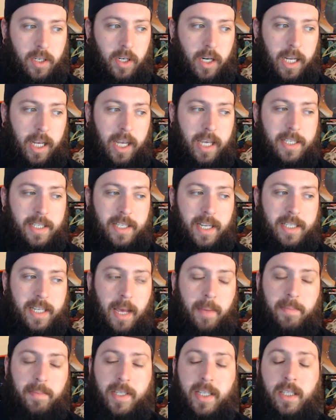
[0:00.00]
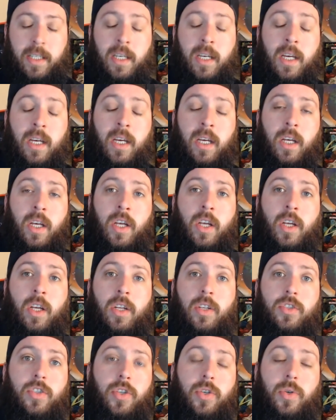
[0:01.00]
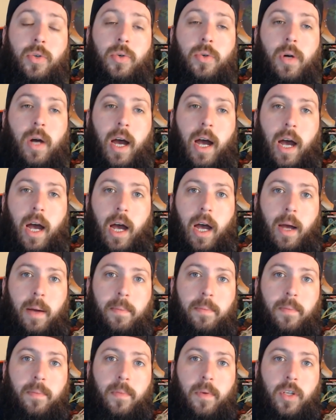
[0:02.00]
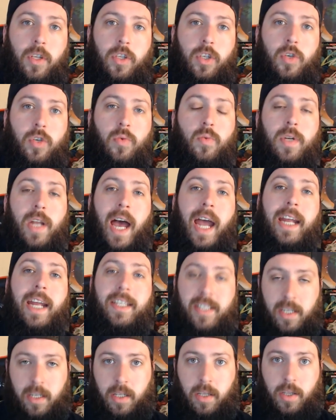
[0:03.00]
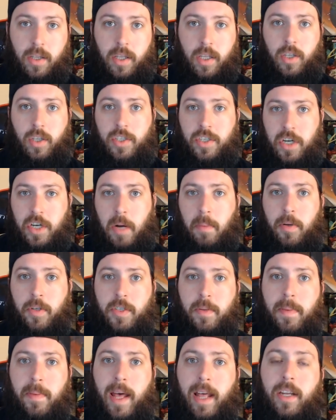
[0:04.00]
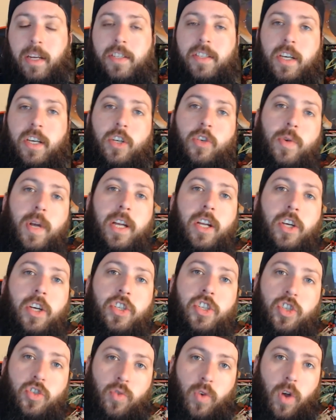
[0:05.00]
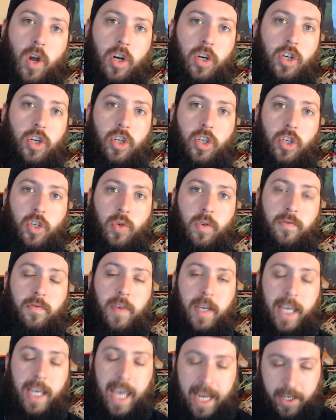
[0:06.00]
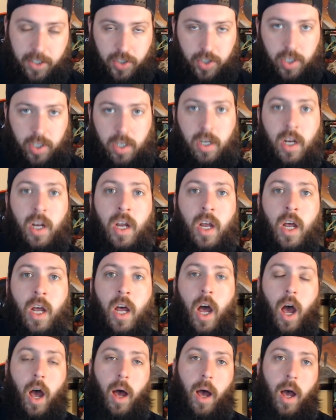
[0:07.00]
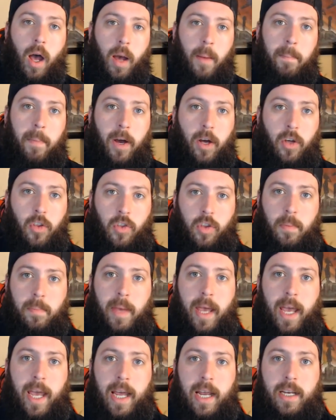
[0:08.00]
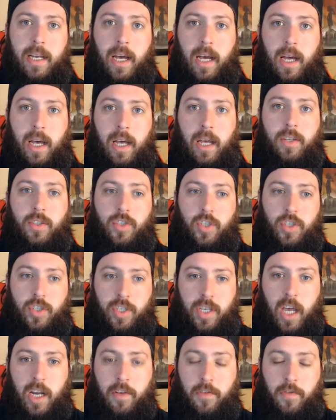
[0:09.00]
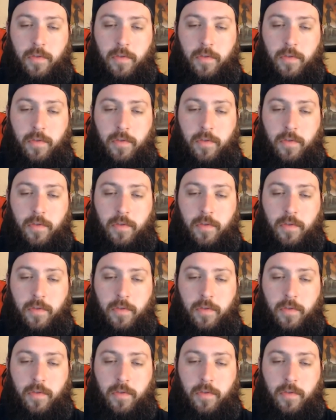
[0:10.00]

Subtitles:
is attempting to unite the Lhazaar Principalities and create a stronger unification among them, and just kind of